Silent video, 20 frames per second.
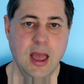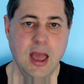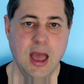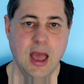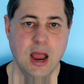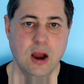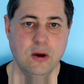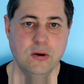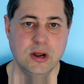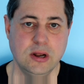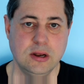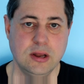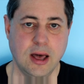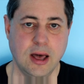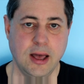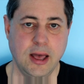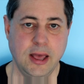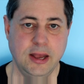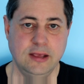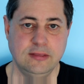Haran
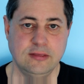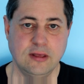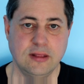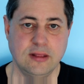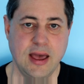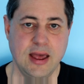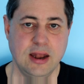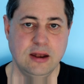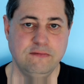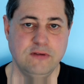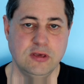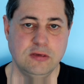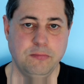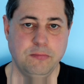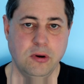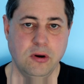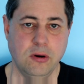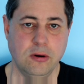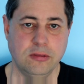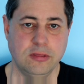died in the land of his
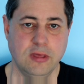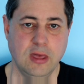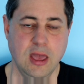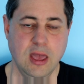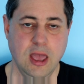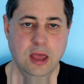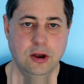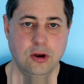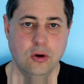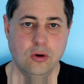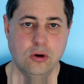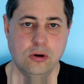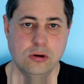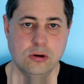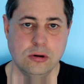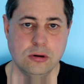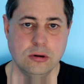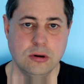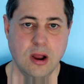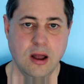birth, in
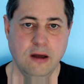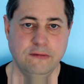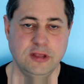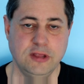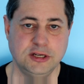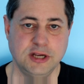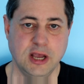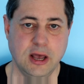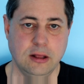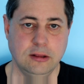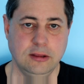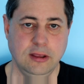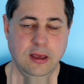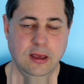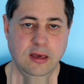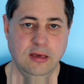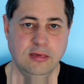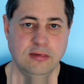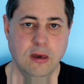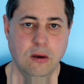Ur of the
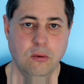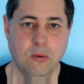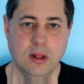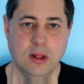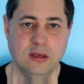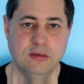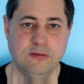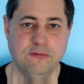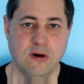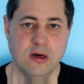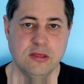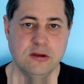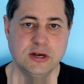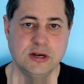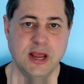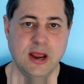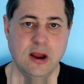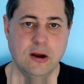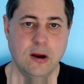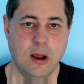Chaldees, while his father
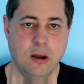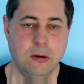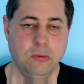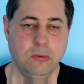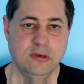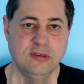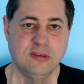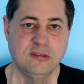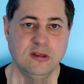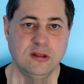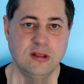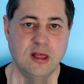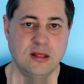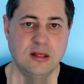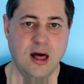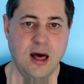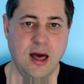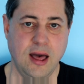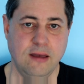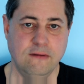Terah was still
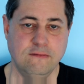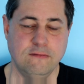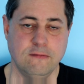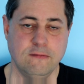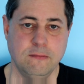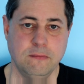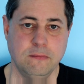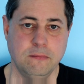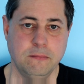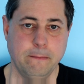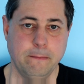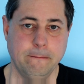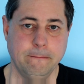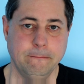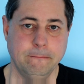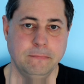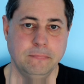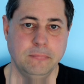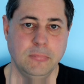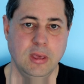alive.
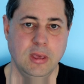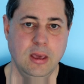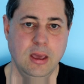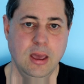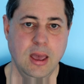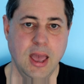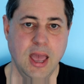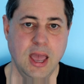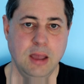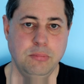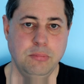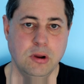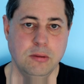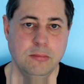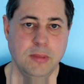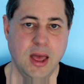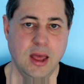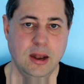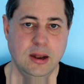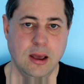
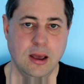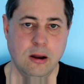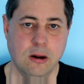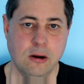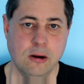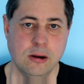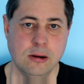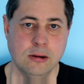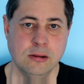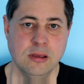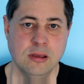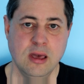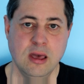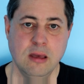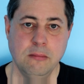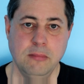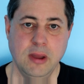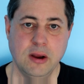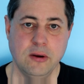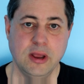Abram and Nahor
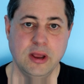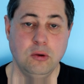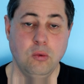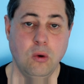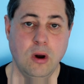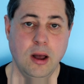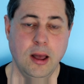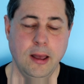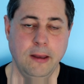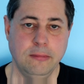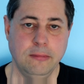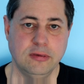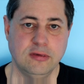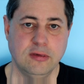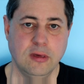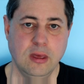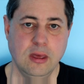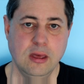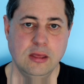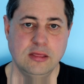married wives.
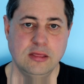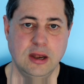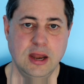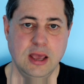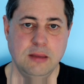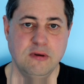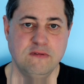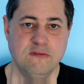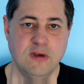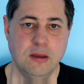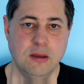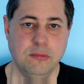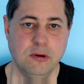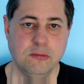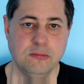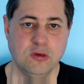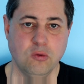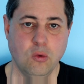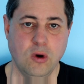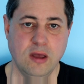The name of
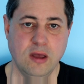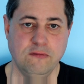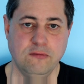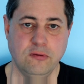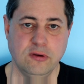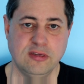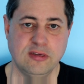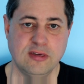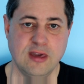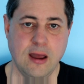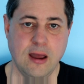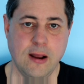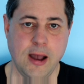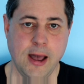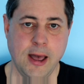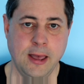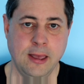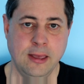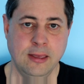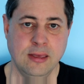Abram's wife was
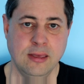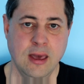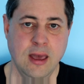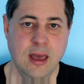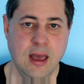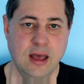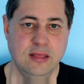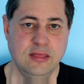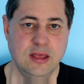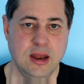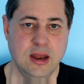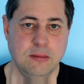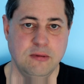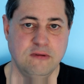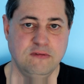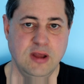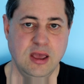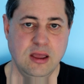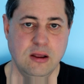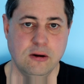Sarai, and the name
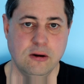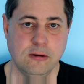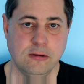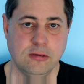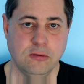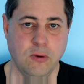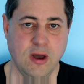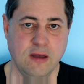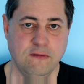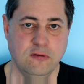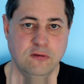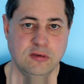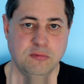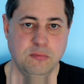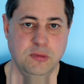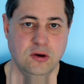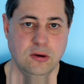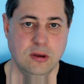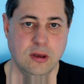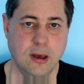of Nahor's wife was
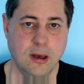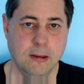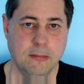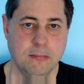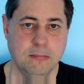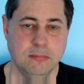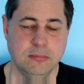Milcah,